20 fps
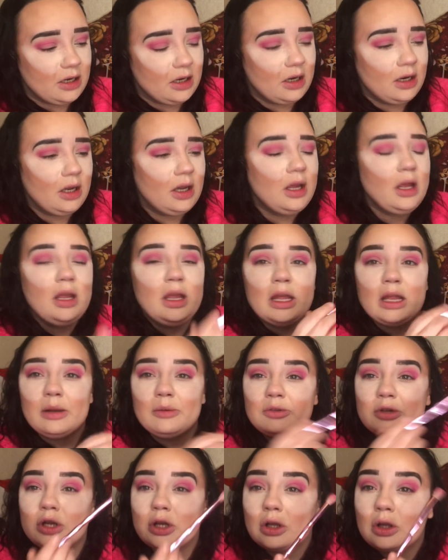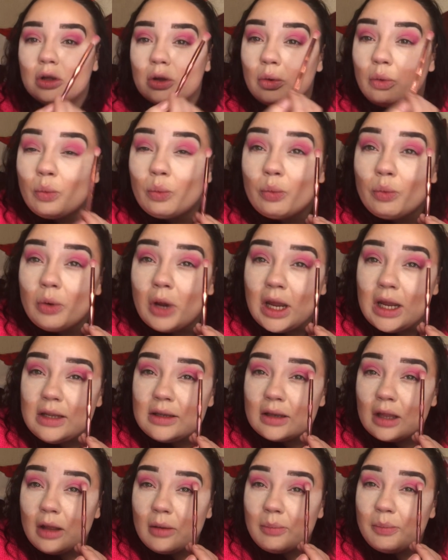And I'm just going to go right
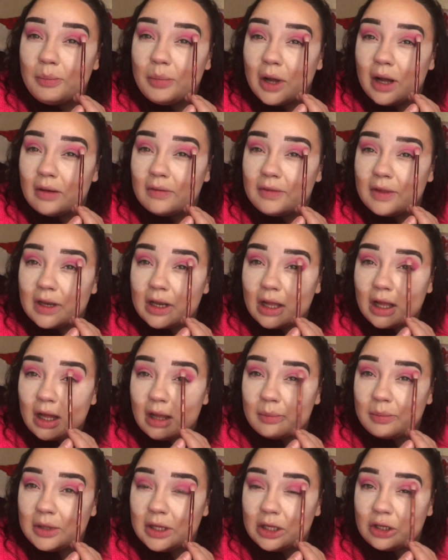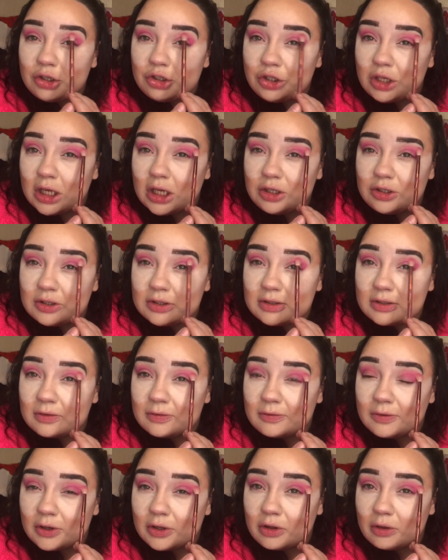above that hot pink shade just to
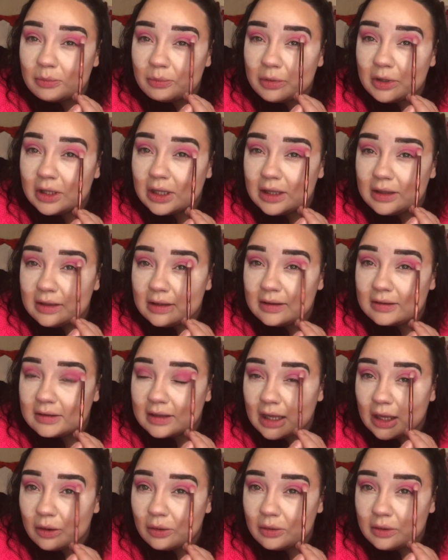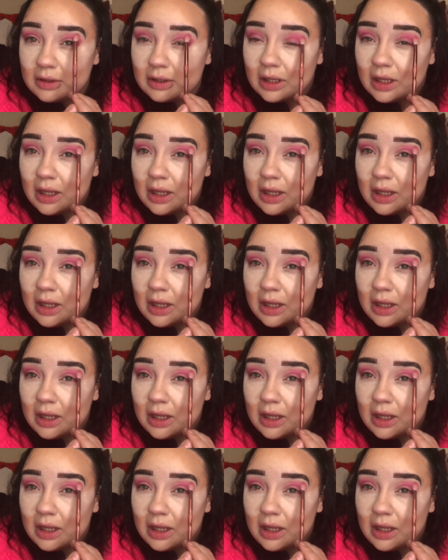further blend this out